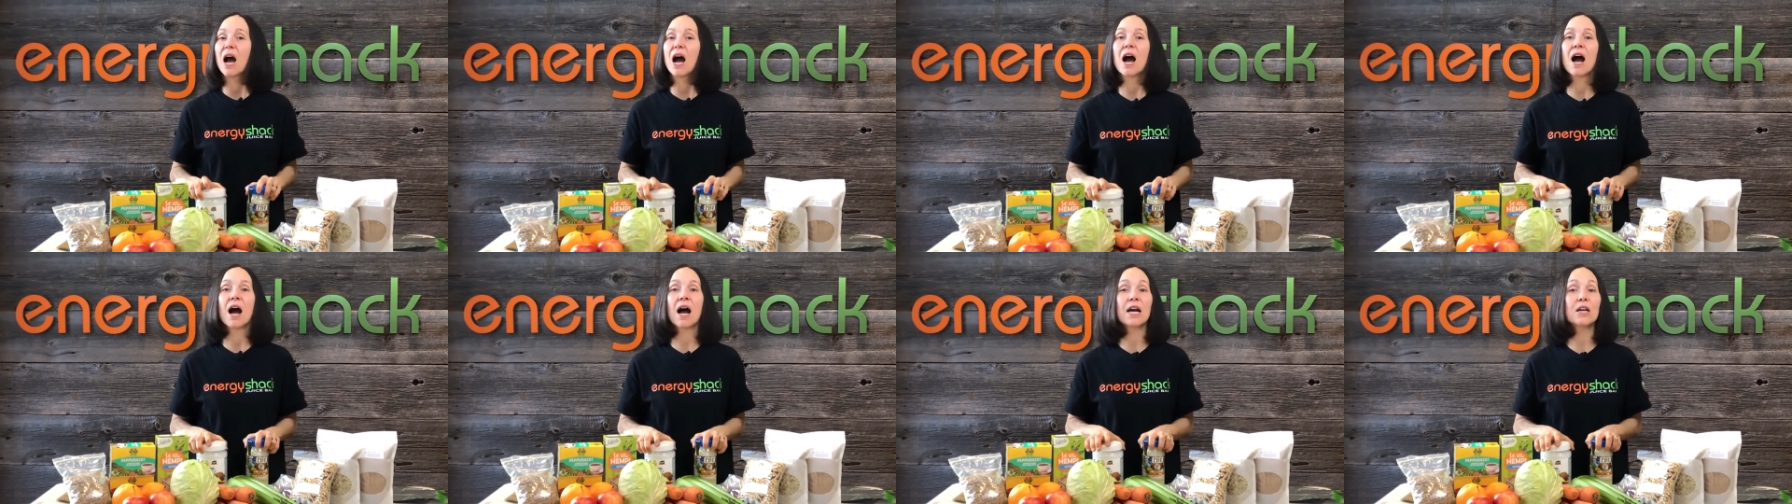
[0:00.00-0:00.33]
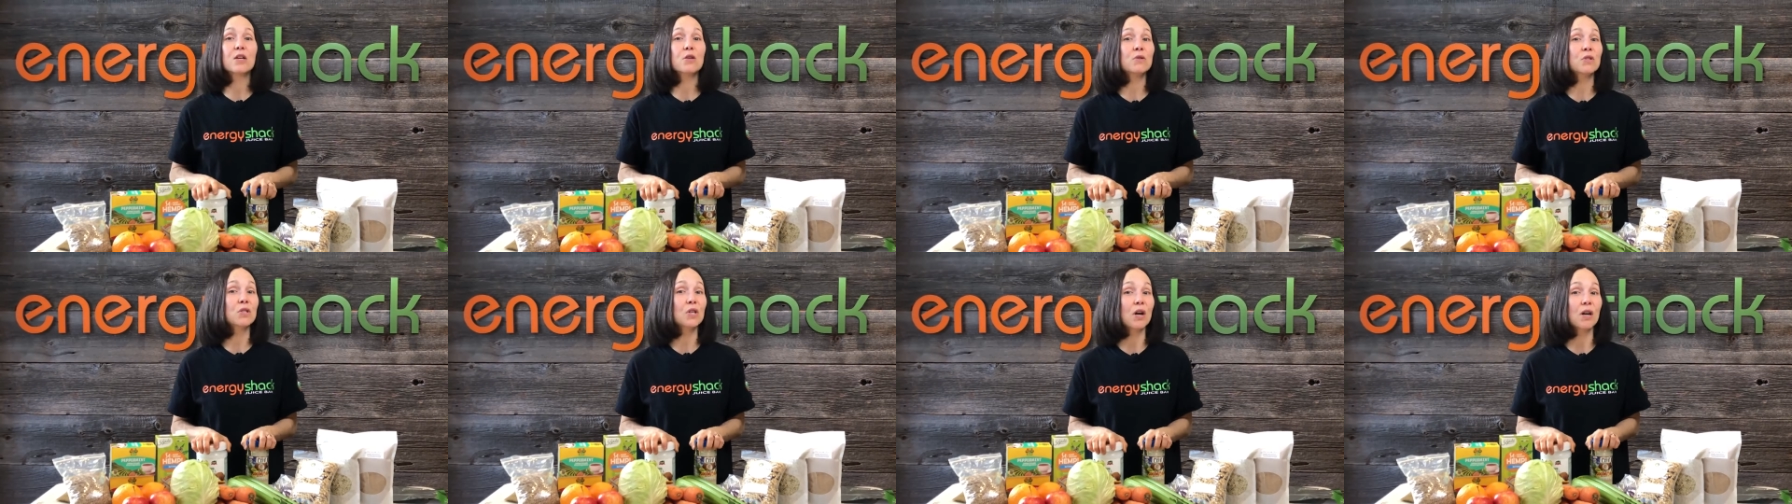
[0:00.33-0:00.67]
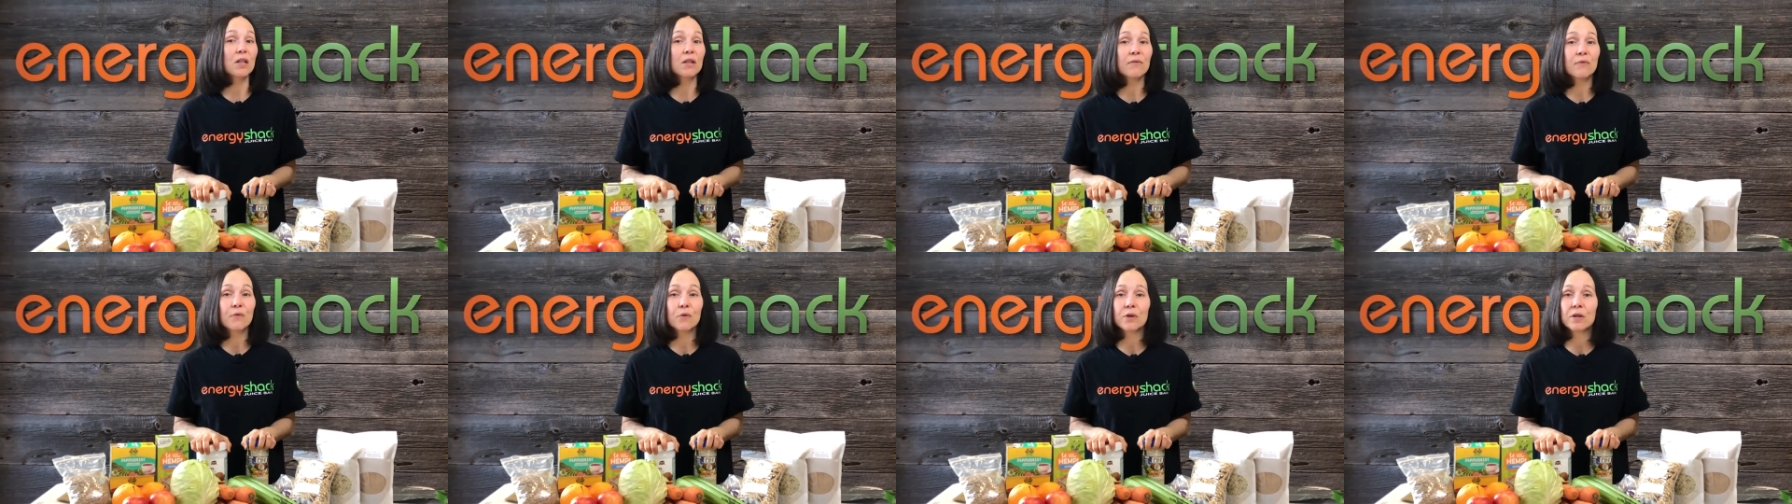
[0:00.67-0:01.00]
I use
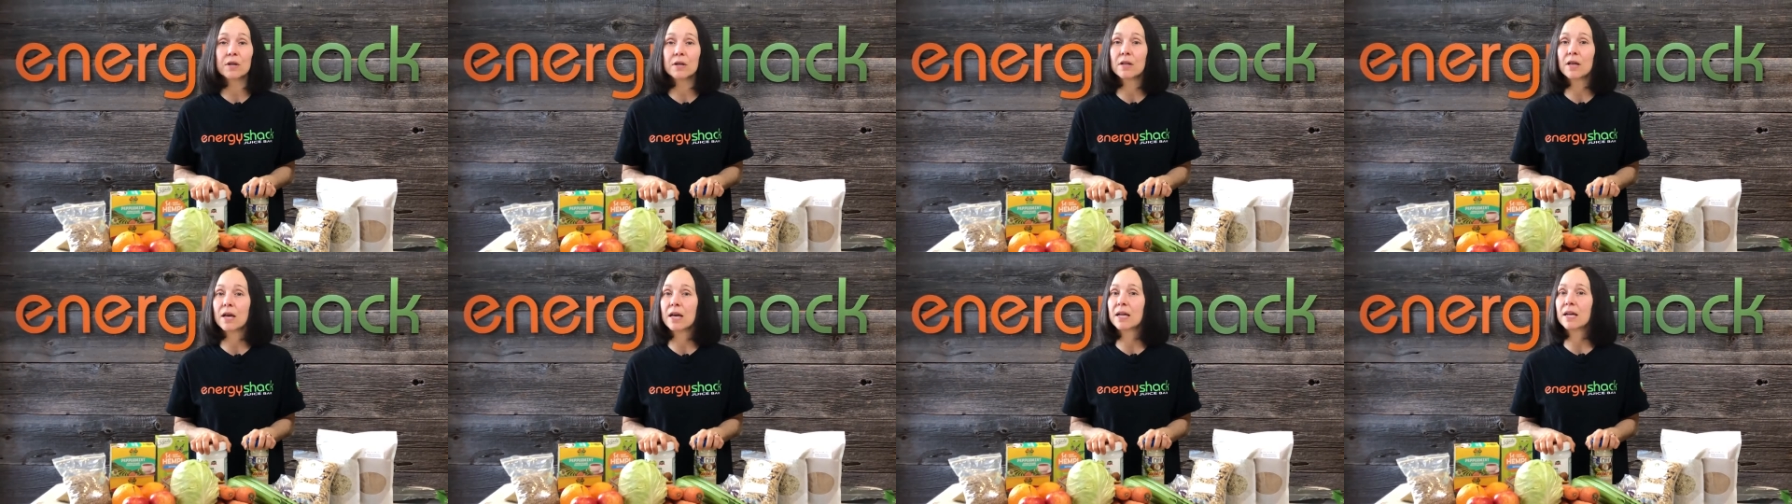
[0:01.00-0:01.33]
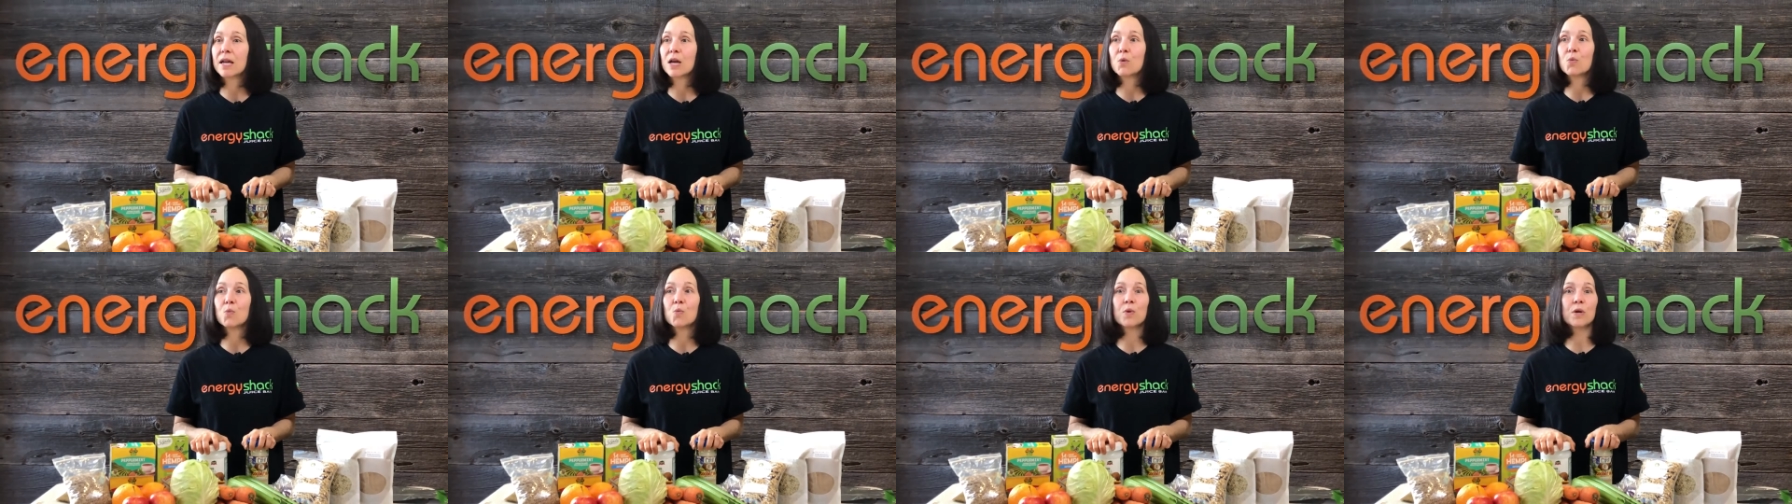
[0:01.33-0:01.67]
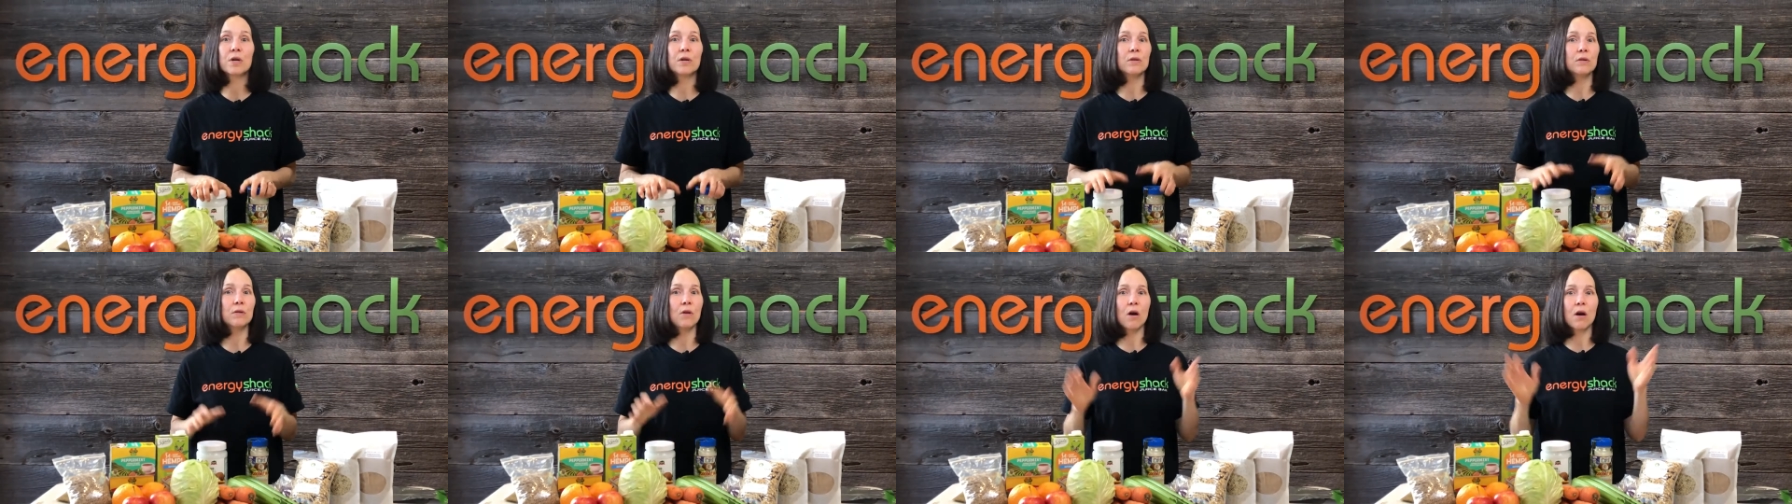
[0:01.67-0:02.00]
olive oil, and I
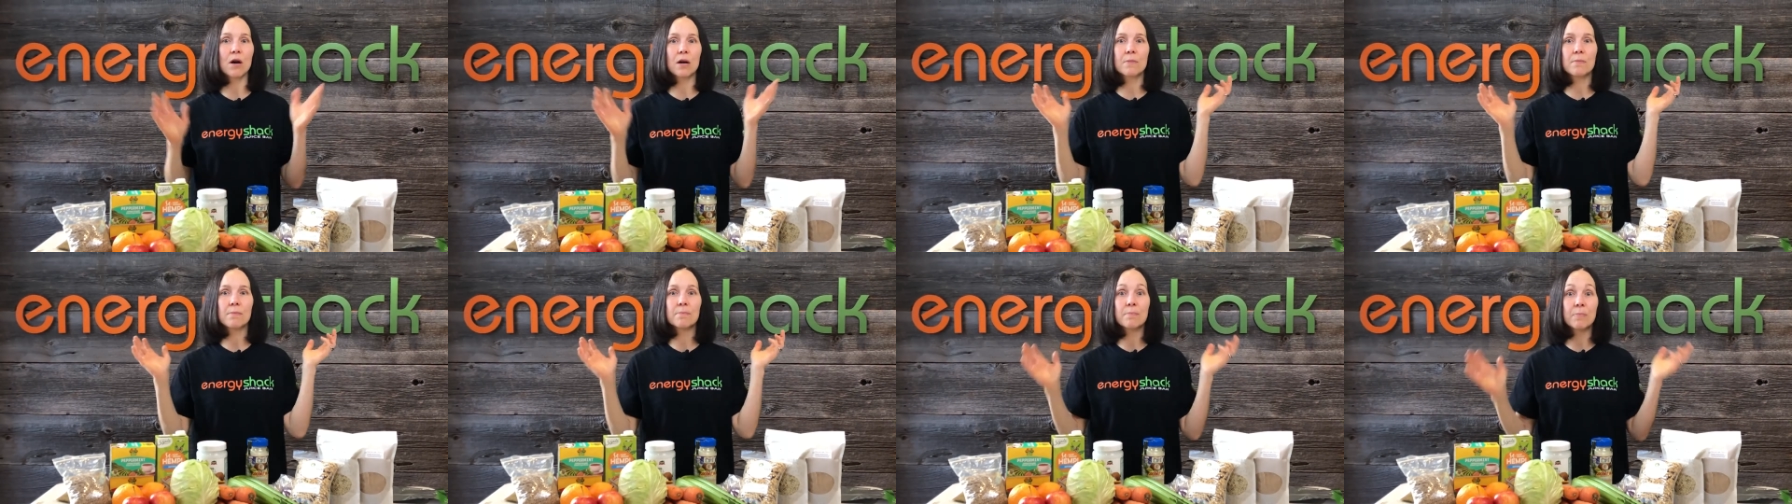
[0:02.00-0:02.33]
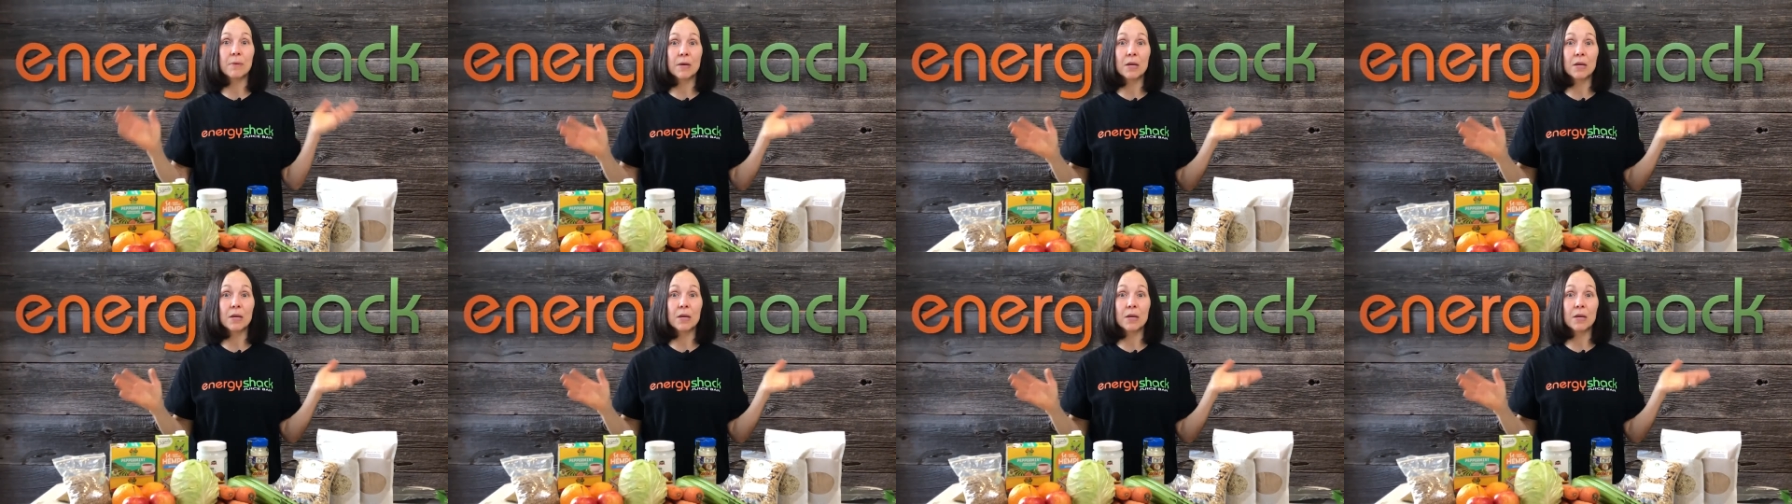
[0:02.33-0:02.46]
will not